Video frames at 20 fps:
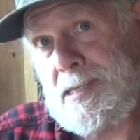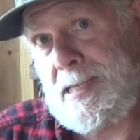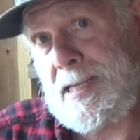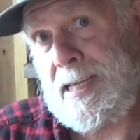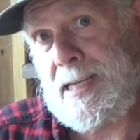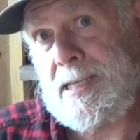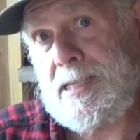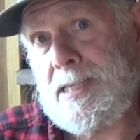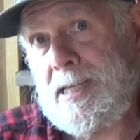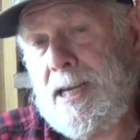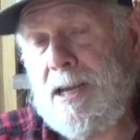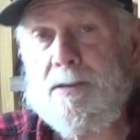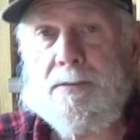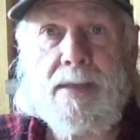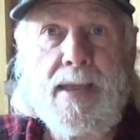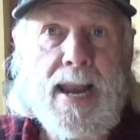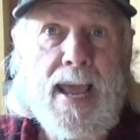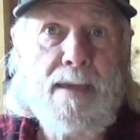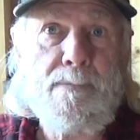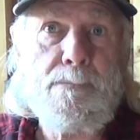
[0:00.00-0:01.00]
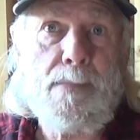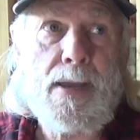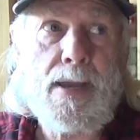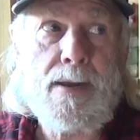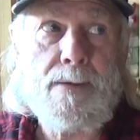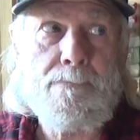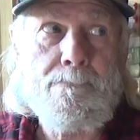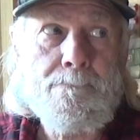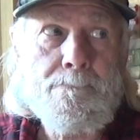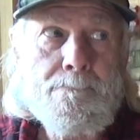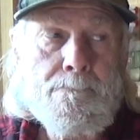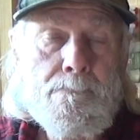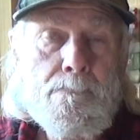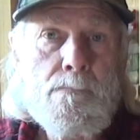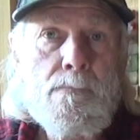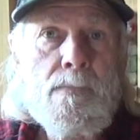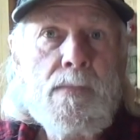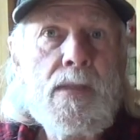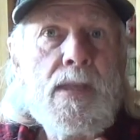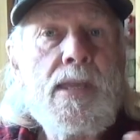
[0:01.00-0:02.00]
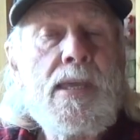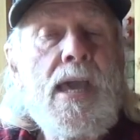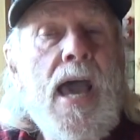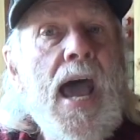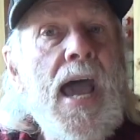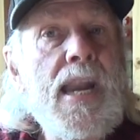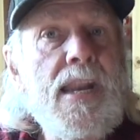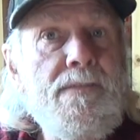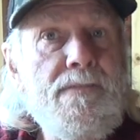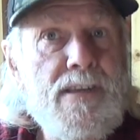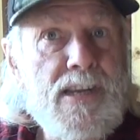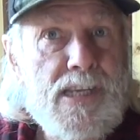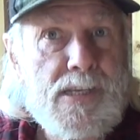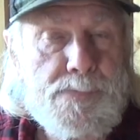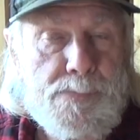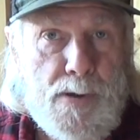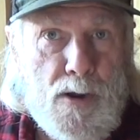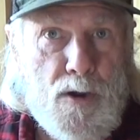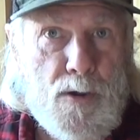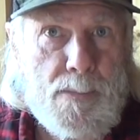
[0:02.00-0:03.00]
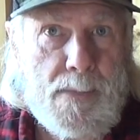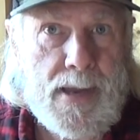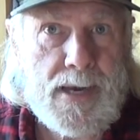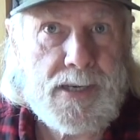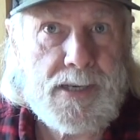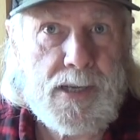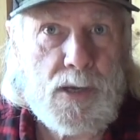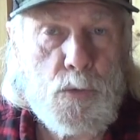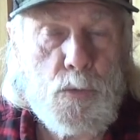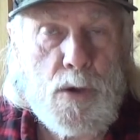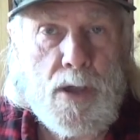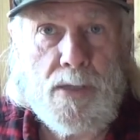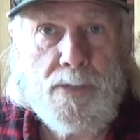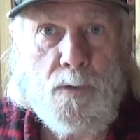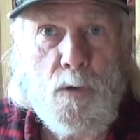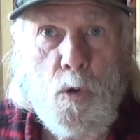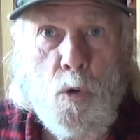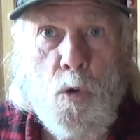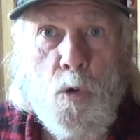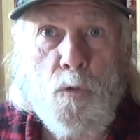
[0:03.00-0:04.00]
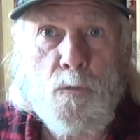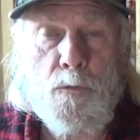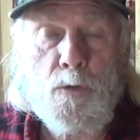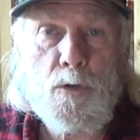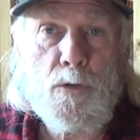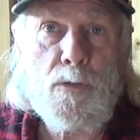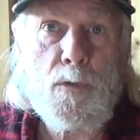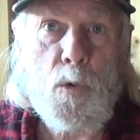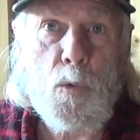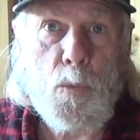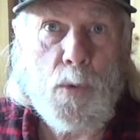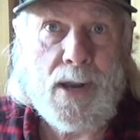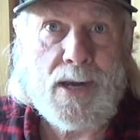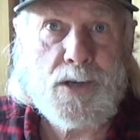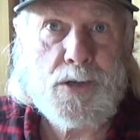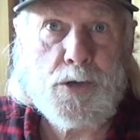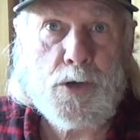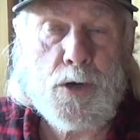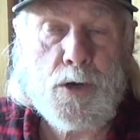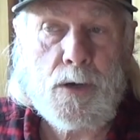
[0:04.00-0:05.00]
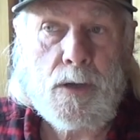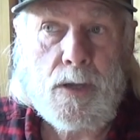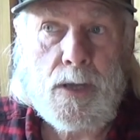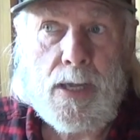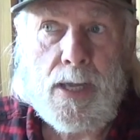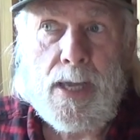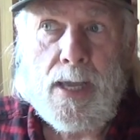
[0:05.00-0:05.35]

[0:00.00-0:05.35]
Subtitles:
tins here that I've been kind of experimenting with over the winter,